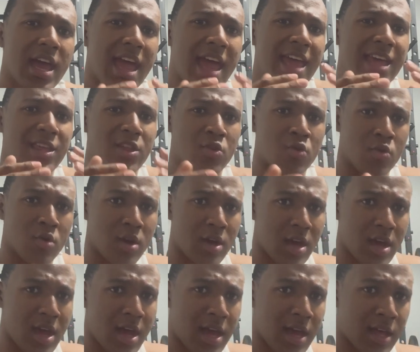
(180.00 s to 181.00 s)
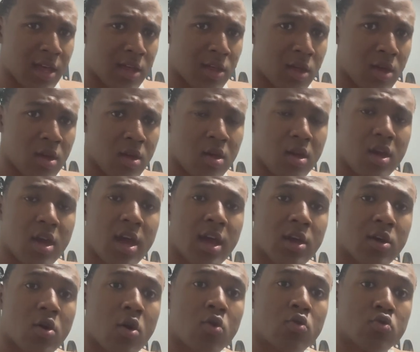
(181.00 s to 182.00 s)
and and and
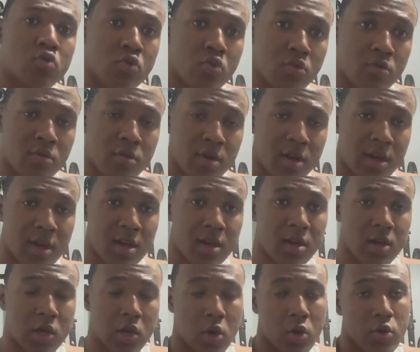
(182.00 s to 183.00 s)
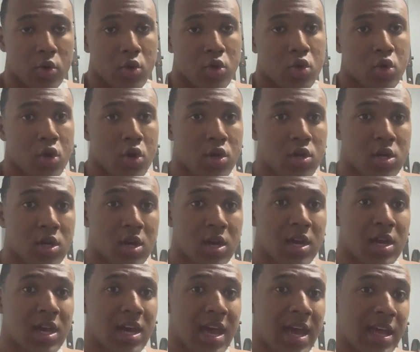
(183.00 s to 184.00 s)
go through go to the church
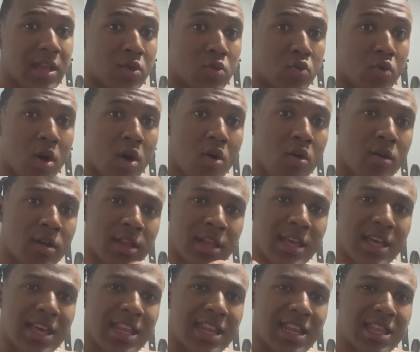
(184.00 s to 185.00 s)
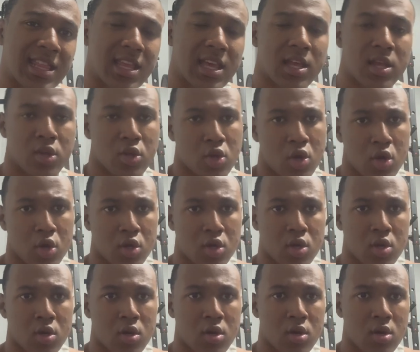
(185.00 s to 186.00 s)
and dwell in in the, in the church
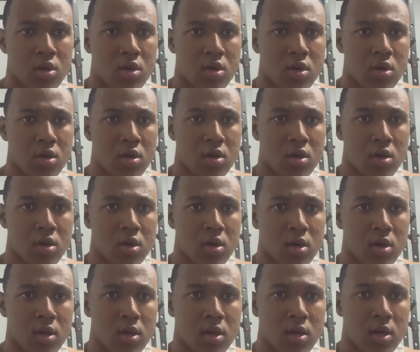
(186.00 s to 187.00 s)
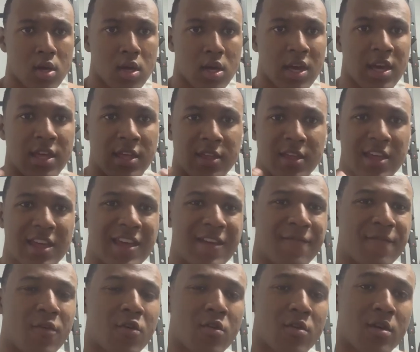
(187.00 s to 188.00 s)
is if
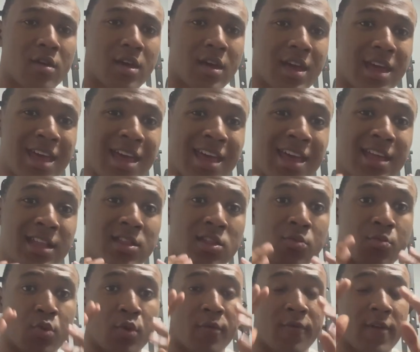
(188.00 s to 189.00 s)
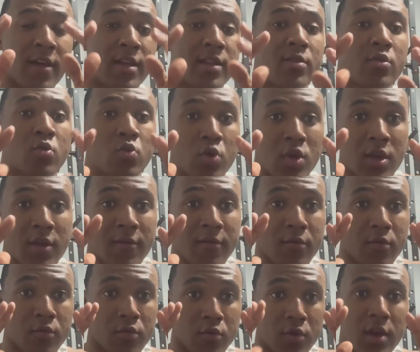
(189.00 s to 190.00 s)
and to prevent grief
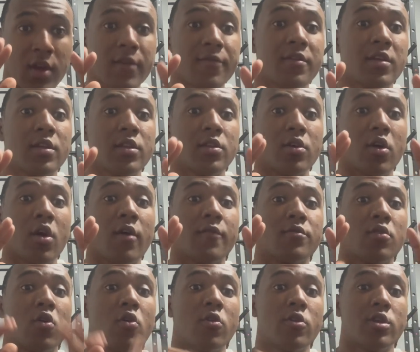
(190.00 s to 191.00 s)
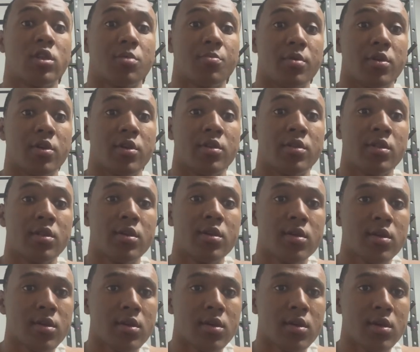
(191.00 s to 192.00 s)
grieving of the Holy Spirit
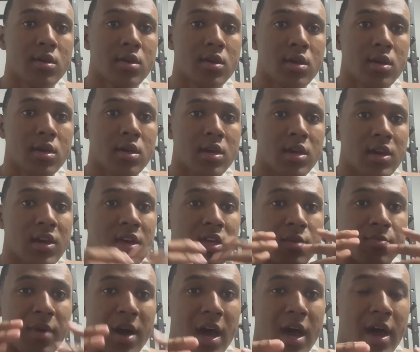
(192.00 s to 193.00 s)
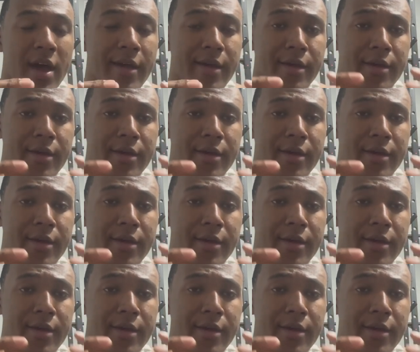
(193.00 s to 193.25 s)
is by